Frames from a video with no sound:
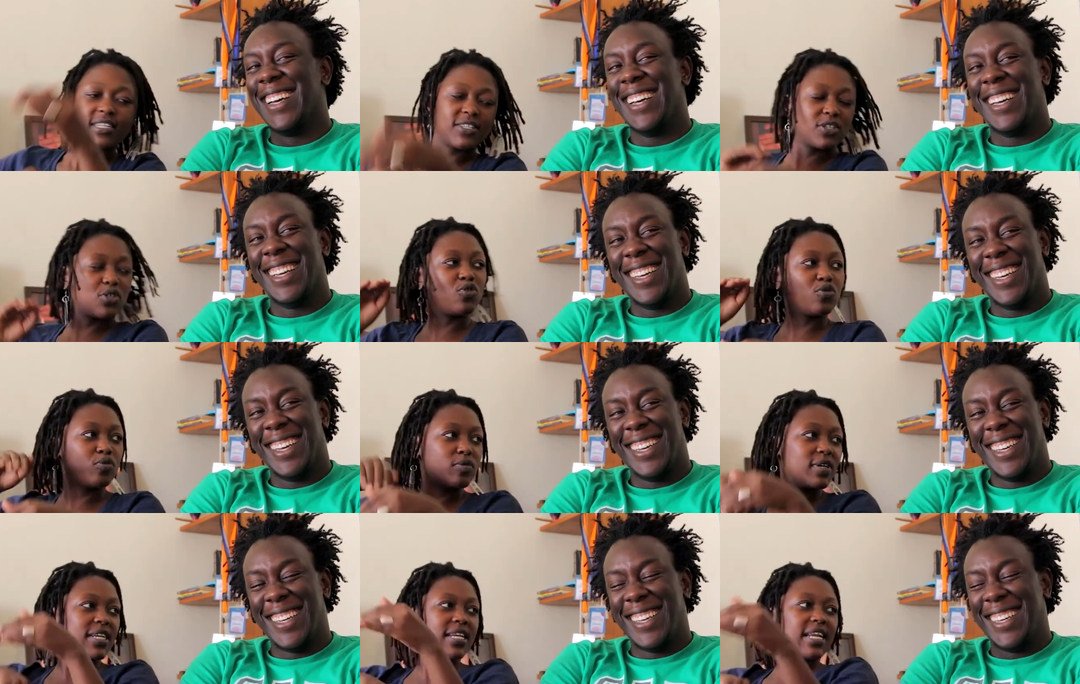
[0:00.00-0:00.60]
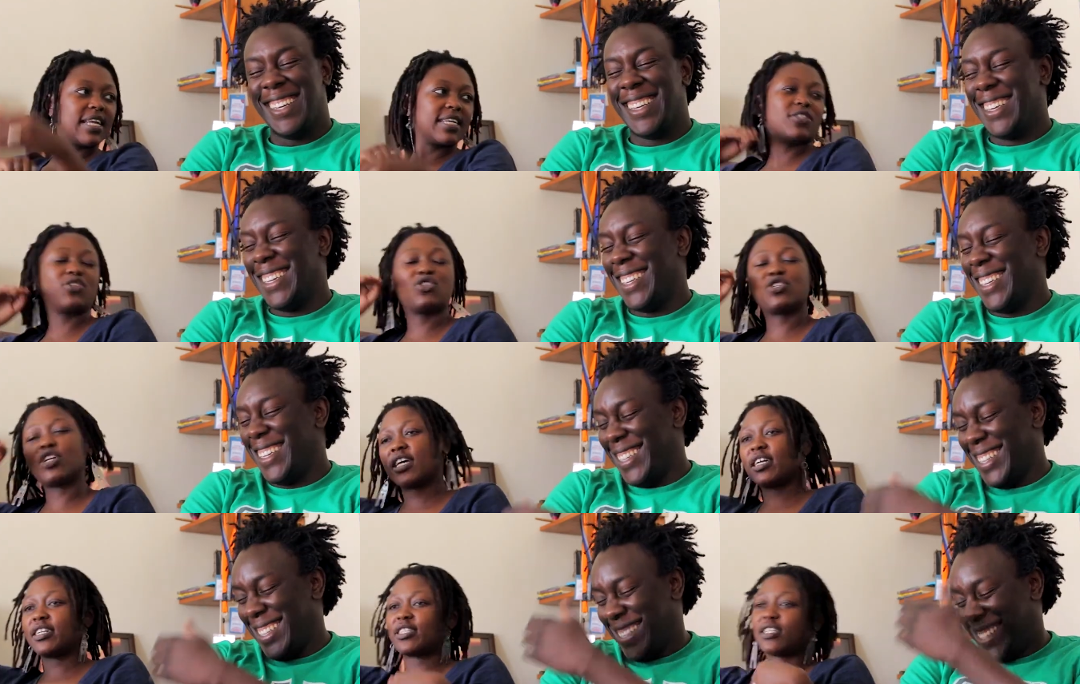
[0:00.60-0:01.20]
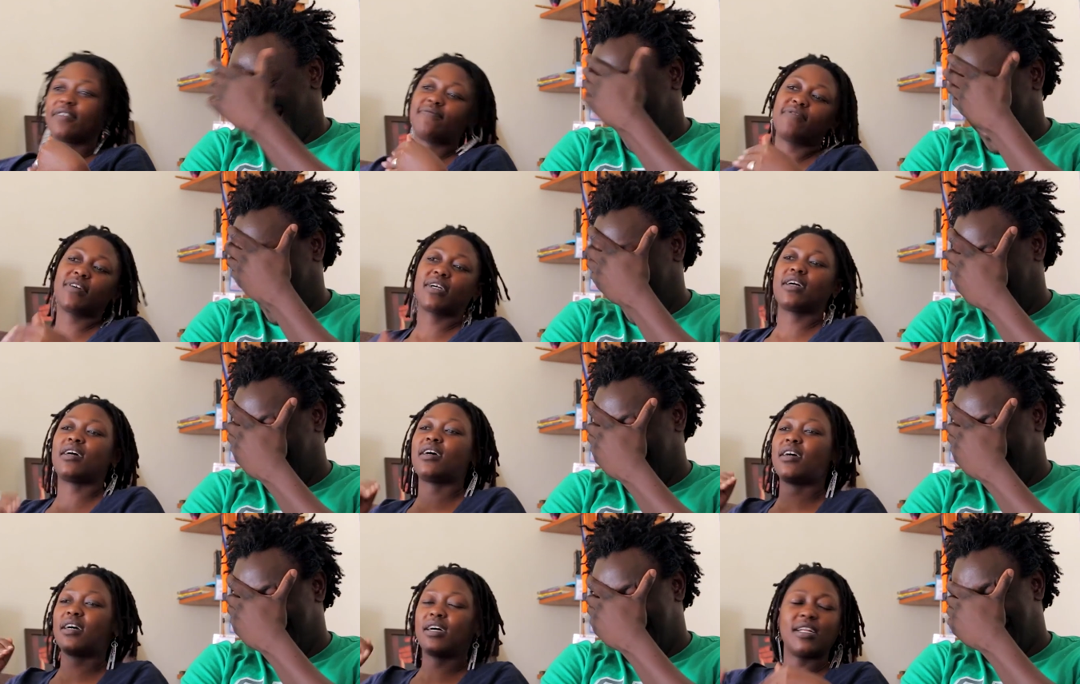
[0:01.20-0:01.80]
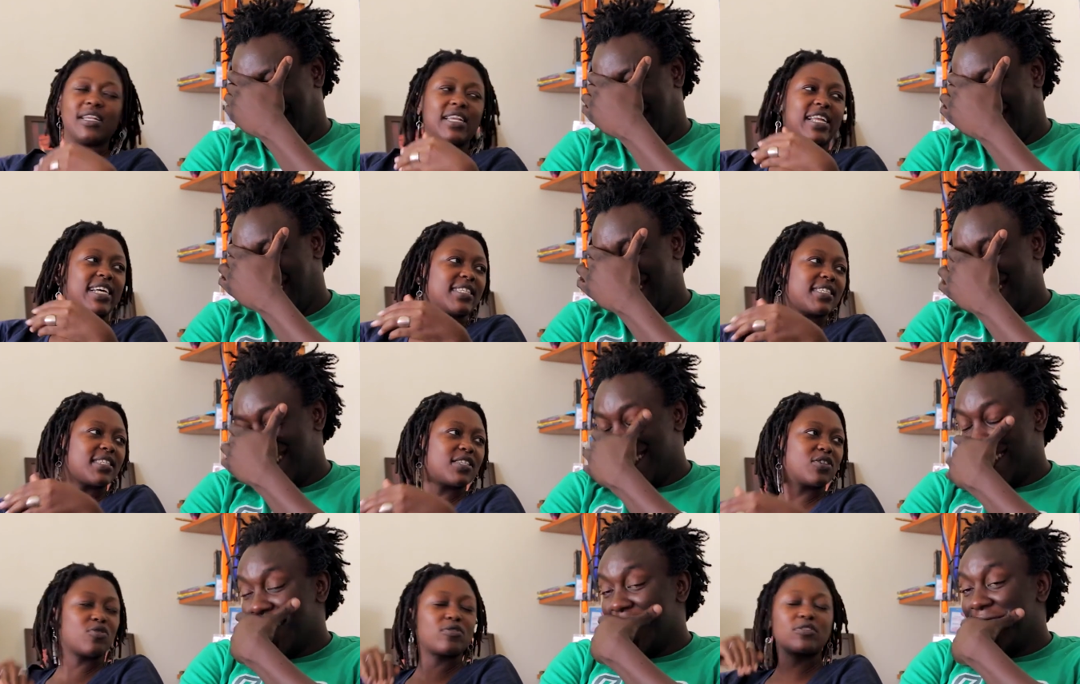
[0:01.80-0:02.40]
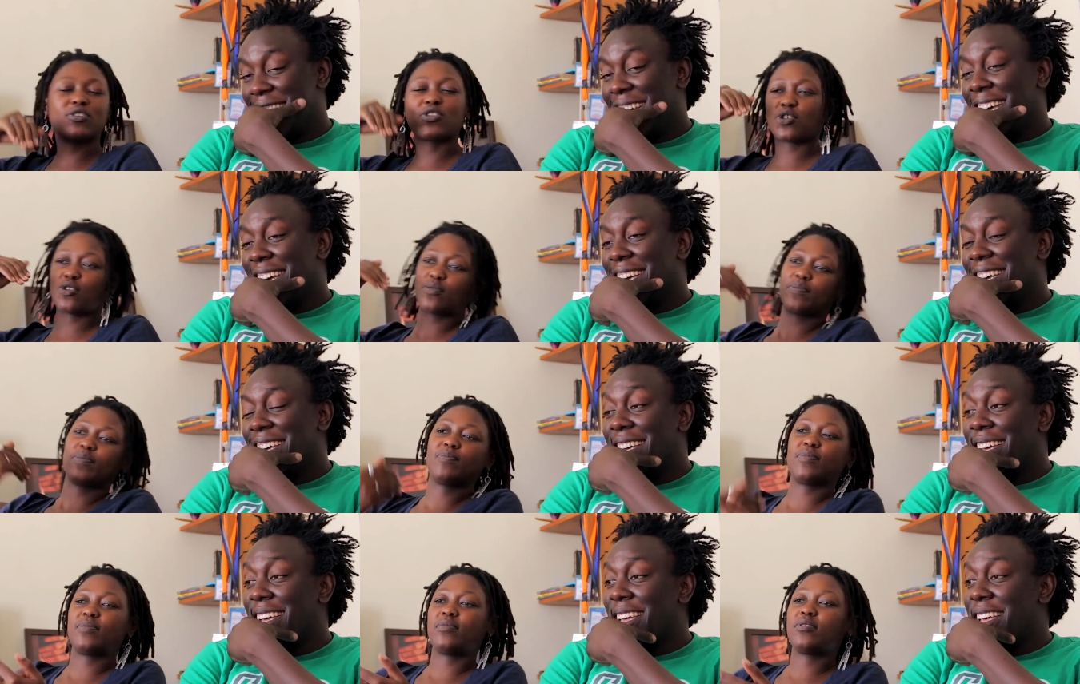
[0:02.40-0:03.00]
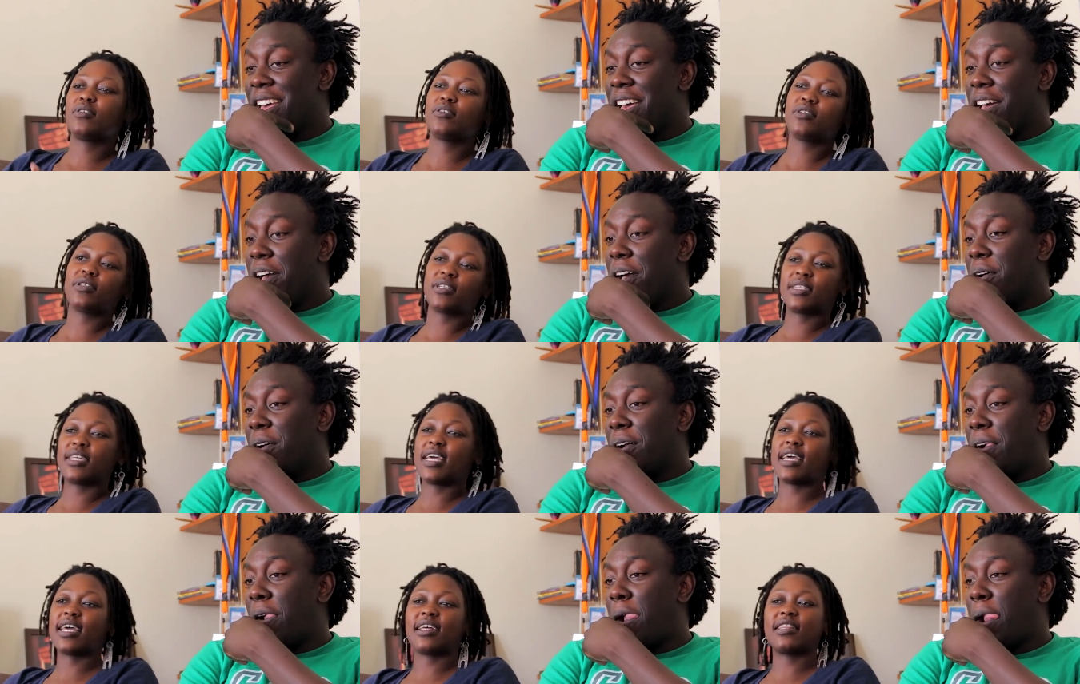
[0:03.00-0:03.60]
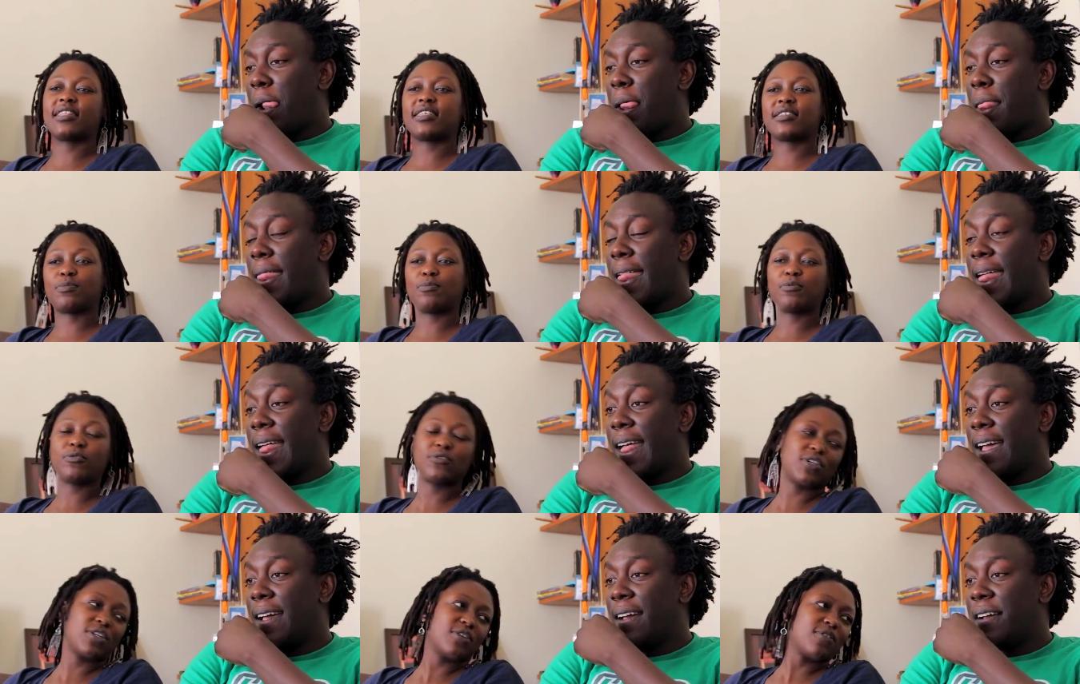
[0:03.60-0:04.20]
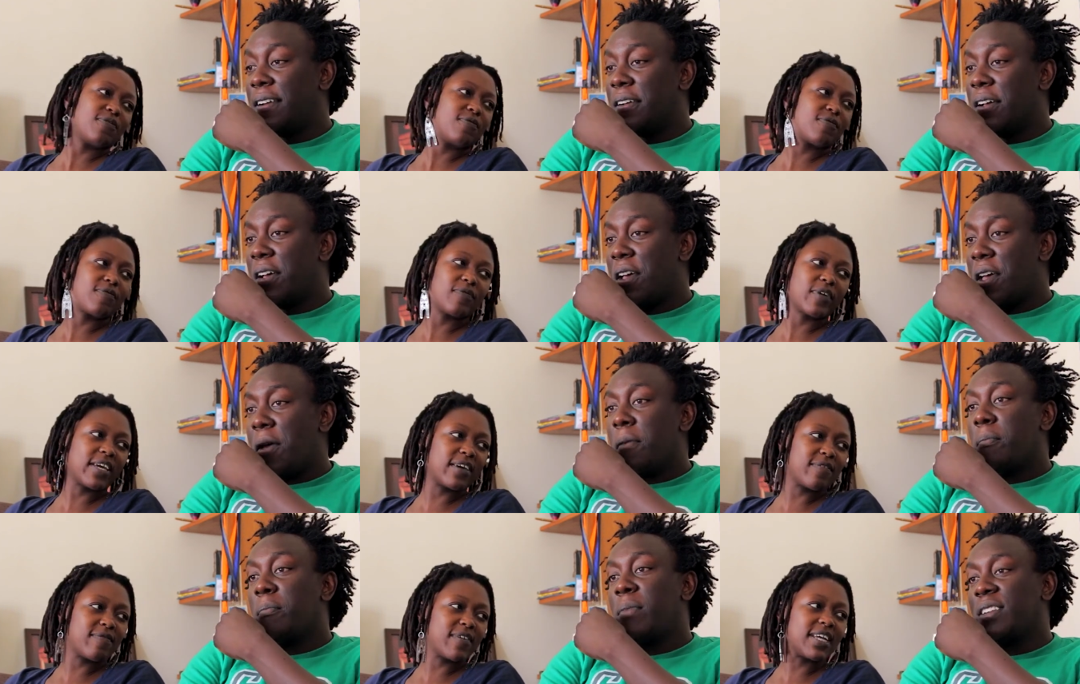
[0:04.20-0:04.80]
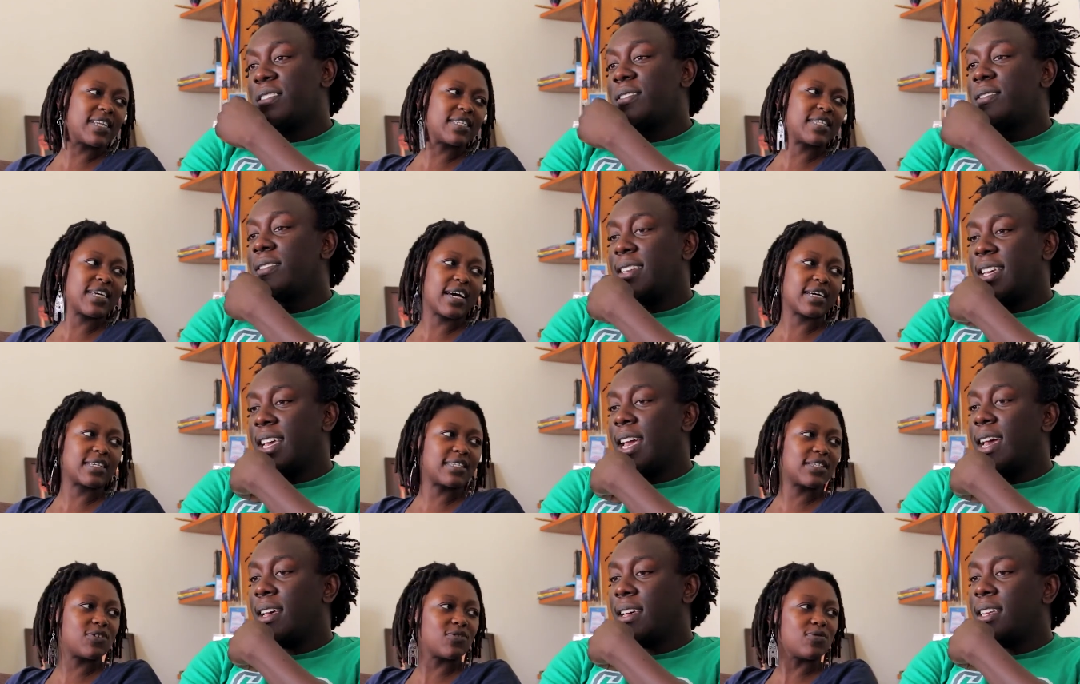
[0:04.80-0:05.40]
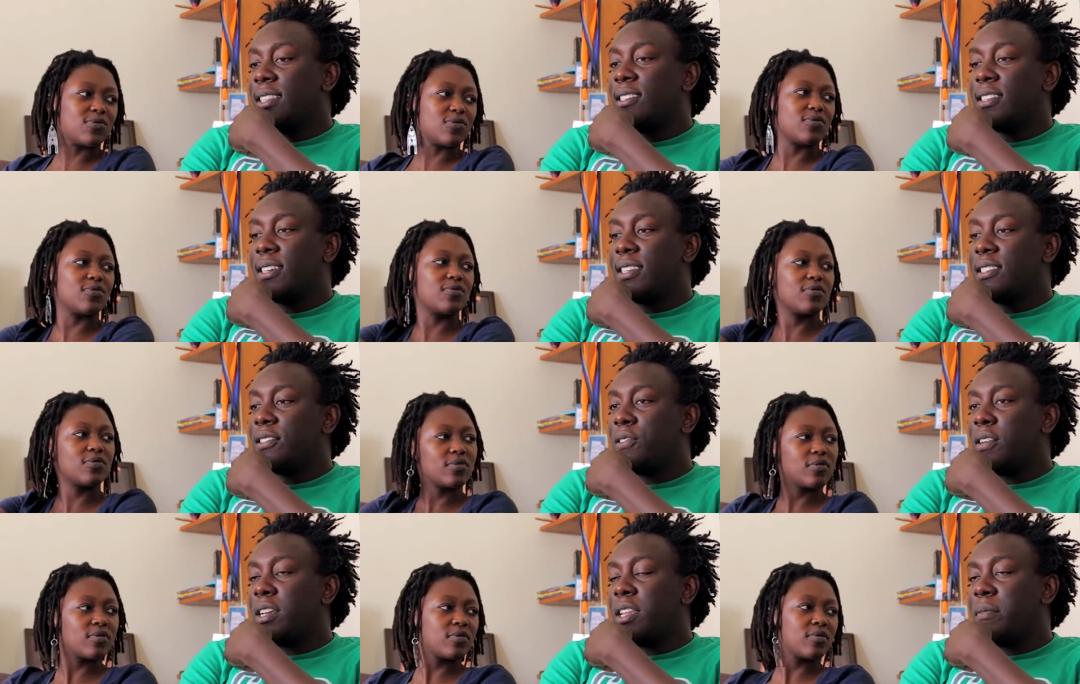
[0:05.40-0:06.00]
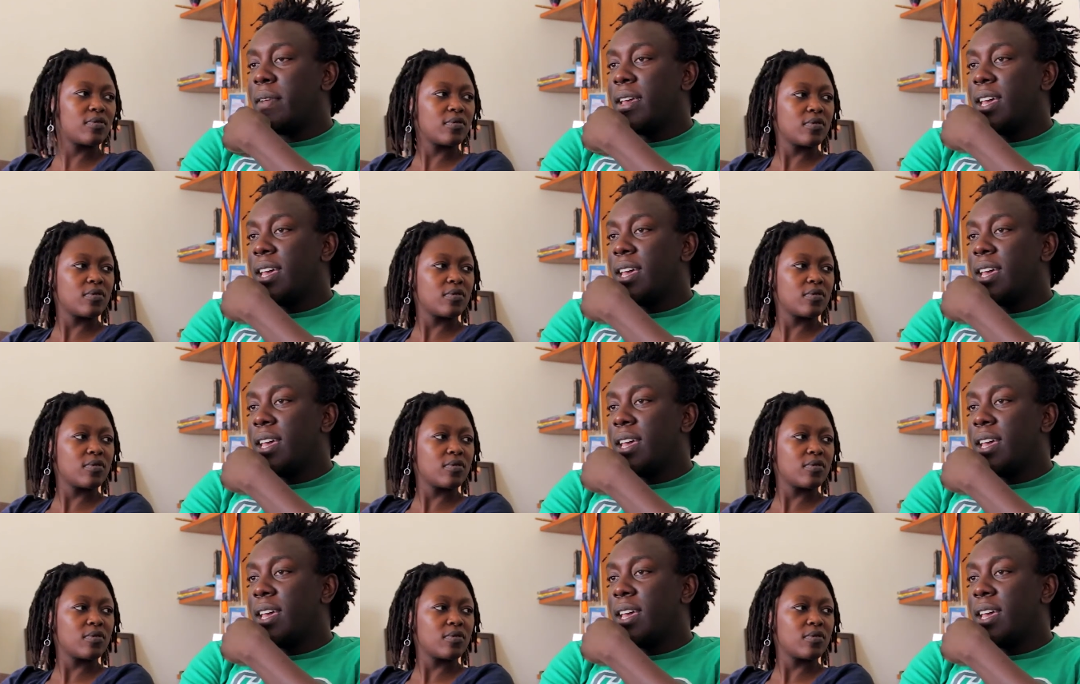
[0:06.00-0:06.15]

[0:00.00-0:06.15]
Speaker 1: let's do it, let's change Africa, let's not stop taking this bullshit of
Speaker 2: giving but tax yeah, to... It's, it's already